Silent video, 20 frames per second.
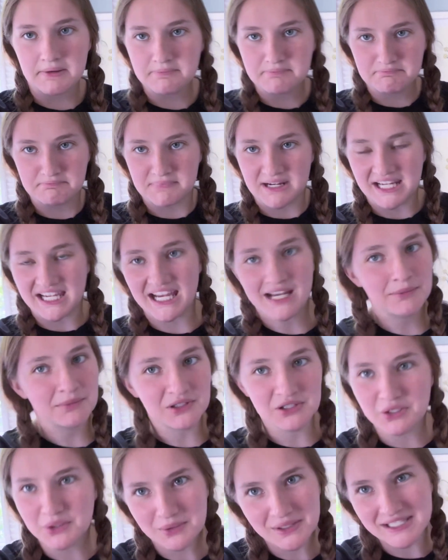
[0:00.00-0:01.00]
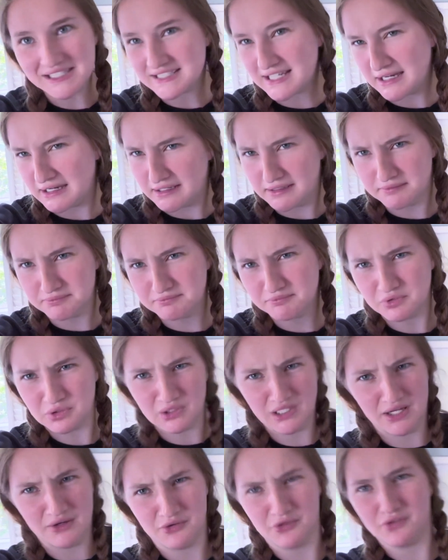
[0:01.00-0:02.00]
My camera low-key died while
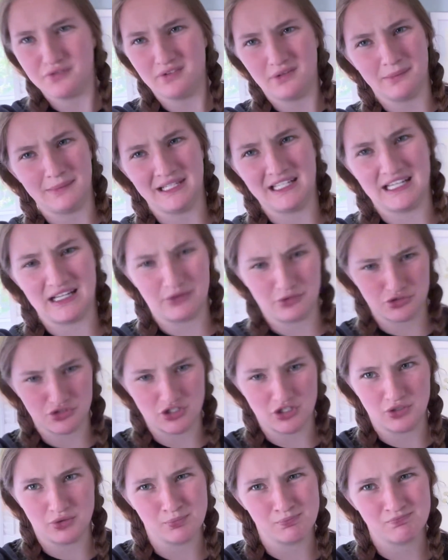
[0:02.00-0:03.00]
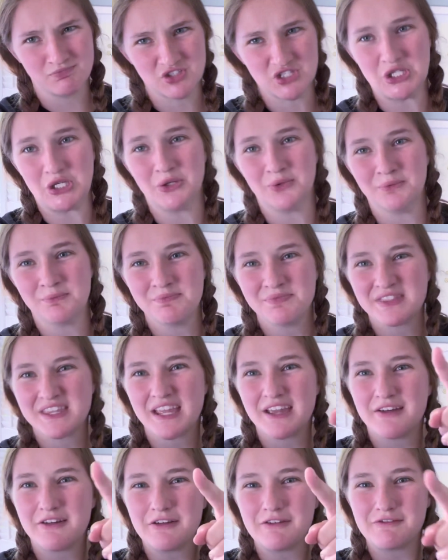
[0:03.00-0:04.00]
I was filming an outro, so
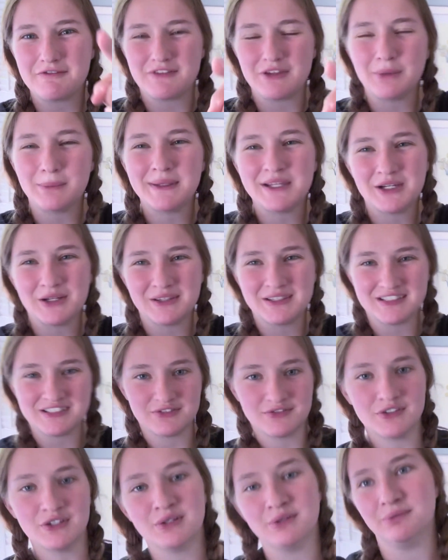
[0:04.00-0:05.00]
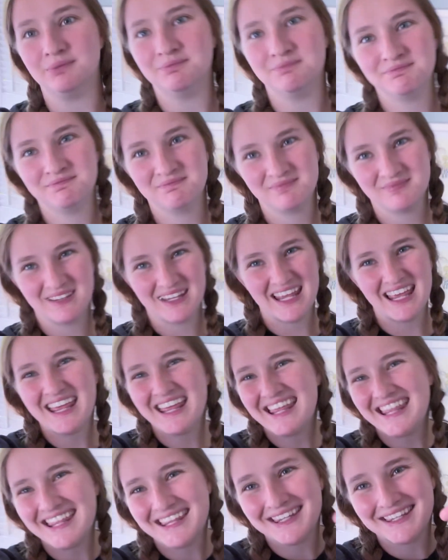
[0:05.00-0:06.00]
filming on this phone.
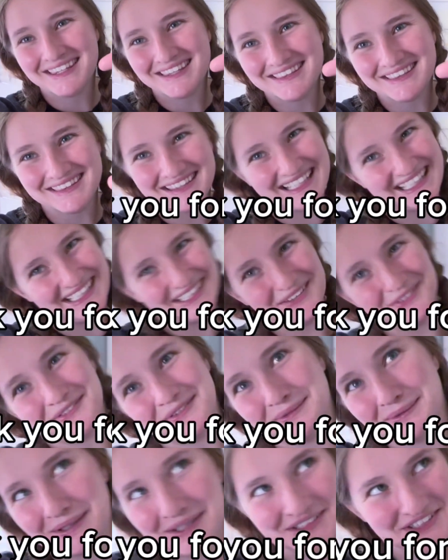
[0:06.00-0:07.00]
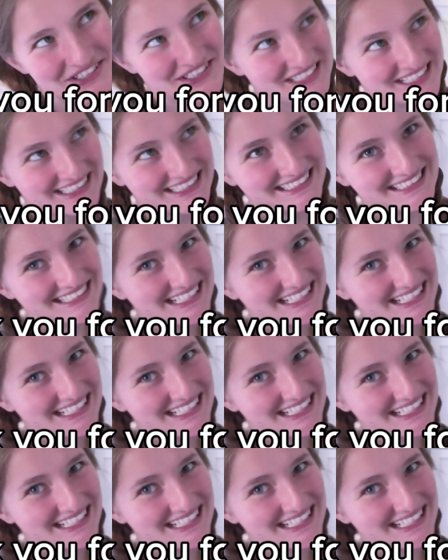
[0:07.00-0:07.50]
Thank you for watching.